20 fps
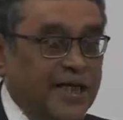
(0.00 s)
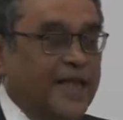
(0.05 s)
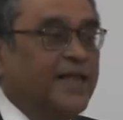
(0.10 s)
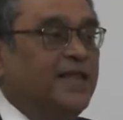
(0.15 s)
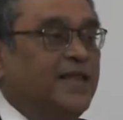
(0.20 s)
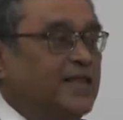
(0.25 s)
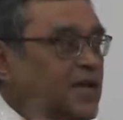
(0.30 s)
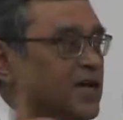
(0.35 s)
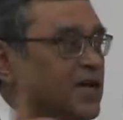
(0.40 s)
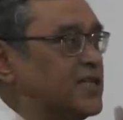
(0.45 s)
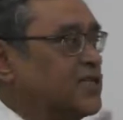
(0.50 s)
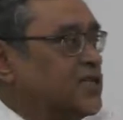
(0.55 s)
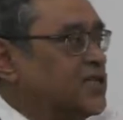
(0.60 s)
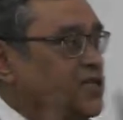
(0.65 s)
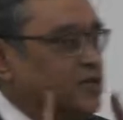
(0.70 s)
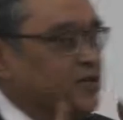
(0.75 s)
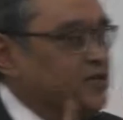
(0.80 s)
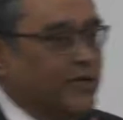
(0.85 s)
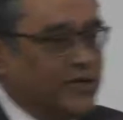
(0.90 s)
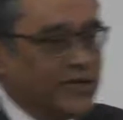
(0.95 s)
in the
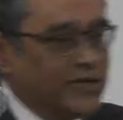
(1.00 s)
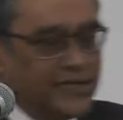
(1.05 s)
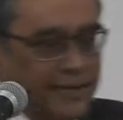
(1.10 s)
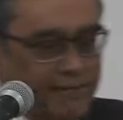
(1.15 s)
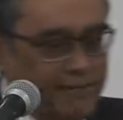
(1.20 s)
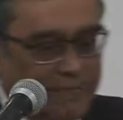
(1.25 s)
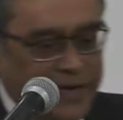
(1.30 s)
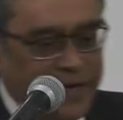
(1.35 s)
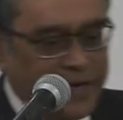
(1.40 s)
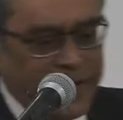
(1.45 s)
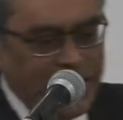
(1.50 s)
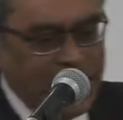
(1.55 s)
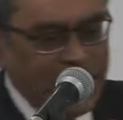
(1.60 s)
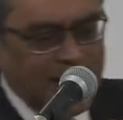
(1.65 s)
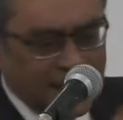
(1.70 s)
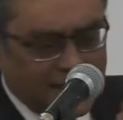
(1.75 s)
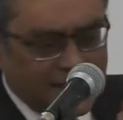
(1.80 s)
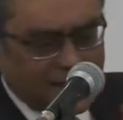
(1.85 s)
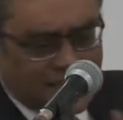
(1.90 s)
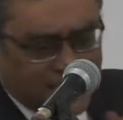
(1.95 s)
Constituent Assembly.
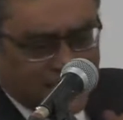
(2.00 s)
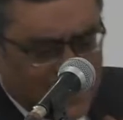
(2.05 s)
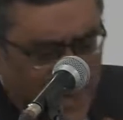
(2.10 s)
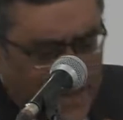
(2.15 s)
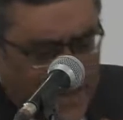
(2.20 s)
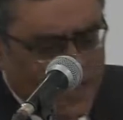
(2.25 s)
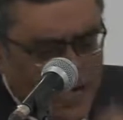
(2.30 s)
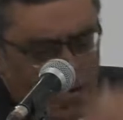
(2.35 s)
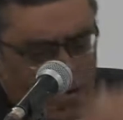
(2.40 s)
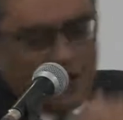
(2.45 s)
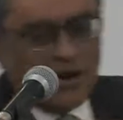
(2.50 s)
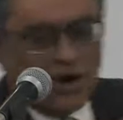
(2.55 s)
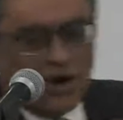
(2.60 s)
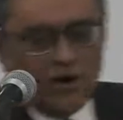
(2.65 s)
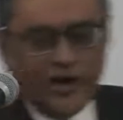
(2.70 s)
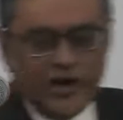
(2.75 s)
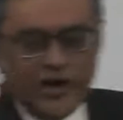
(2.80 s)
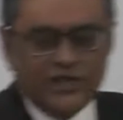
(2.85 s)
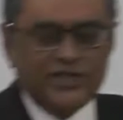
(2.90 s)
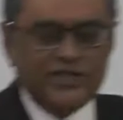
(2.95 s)
It's a slightly
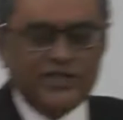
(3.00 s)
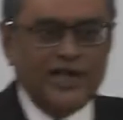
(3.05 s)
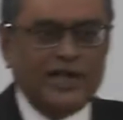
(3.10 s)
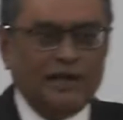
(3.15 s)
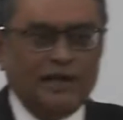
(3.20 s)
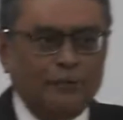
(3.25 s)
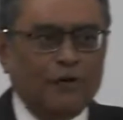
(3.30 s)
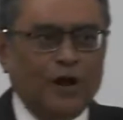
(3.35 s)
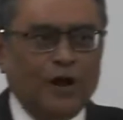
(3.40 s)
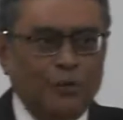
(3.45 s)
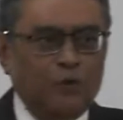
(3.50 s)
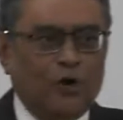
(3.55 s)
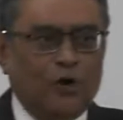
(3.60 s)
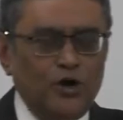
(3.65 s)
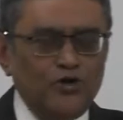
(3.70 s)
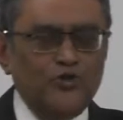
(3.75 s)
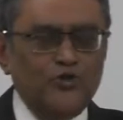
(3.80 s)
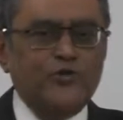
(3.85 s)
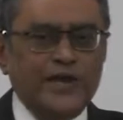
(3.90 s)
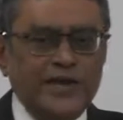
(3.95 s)
longish thing. I, I
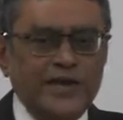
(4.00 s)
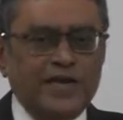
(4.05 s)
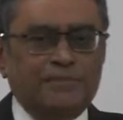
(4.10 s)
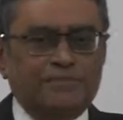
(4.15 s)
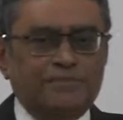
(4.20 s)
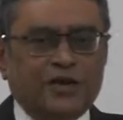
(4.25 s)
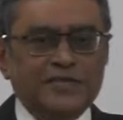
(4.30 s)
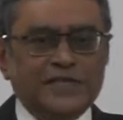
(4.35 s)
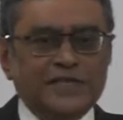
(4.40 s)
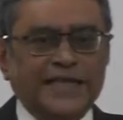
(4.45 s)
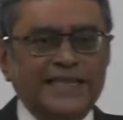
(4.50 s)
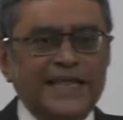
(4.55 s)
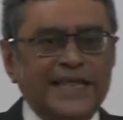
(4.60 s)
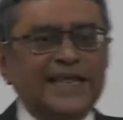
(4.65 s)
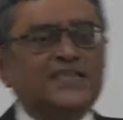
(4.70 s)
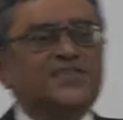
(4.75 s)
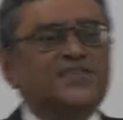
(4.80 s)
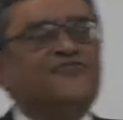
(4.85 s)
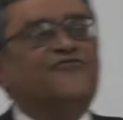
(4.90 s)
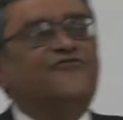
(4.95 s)
want to read it because I think
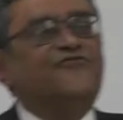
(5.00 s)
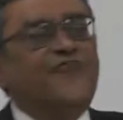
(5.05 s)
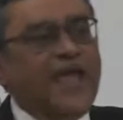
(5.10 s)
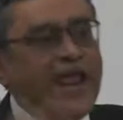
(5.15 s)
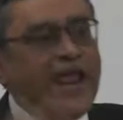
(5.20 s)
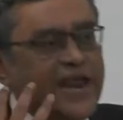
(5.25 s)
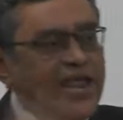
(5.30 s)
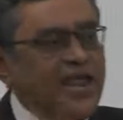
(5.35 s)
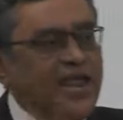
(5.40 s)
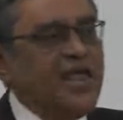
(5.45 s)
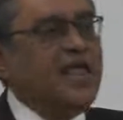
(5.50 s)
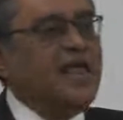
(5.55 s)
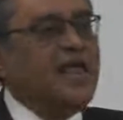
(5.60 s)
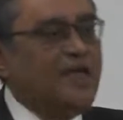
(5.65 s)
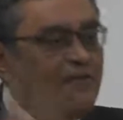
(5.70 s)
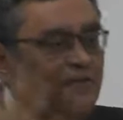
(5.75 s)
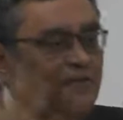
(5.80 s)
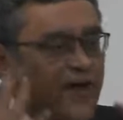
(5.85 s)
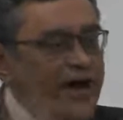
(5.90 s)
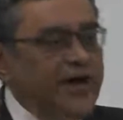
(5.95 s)
it's very
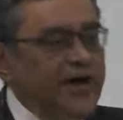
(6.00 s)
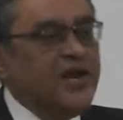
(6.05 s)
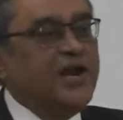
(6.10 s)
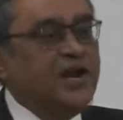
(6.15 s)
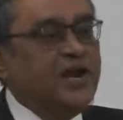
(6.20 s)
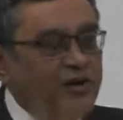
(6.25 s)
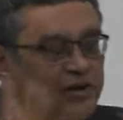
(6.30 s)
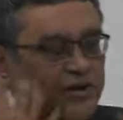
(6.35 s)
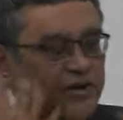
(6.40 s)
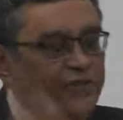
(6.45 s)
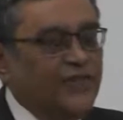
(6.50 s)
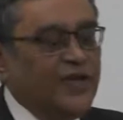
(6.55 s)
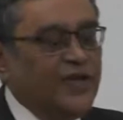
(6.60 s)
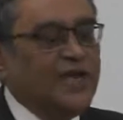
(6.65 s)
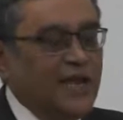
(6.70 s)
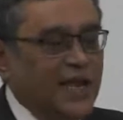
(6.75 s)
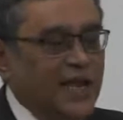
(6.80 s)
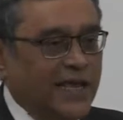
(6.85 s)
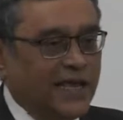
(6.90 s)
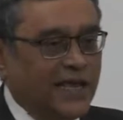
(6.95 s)
very
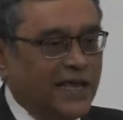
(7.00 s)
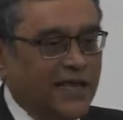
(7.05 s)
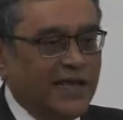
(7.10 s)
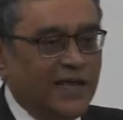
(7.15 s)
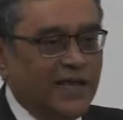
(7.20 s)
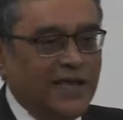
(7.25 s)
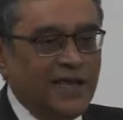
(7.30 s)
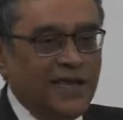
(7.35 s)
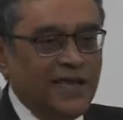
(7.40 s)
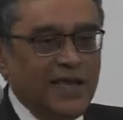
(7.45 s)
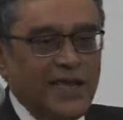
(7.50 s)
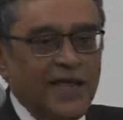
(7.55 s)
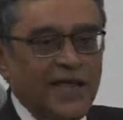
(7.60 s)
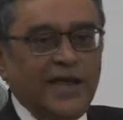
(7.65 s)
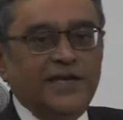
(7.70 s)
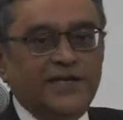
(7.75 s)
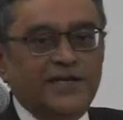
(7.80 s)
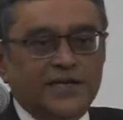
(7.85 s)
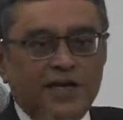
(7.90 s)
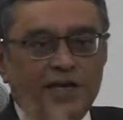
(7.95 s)
revealing
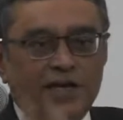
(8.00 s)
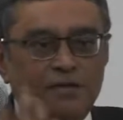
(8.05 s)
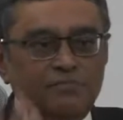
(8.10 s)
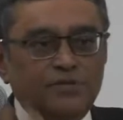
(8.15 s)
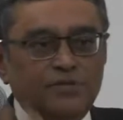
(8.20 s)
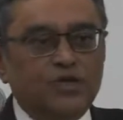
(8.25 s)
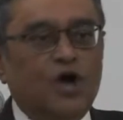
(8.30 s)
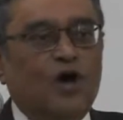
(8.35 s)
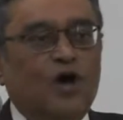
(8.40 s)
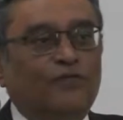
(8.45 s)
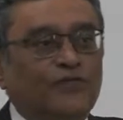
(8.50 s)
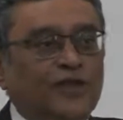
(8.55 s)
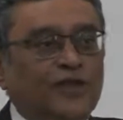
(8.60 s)
in terms of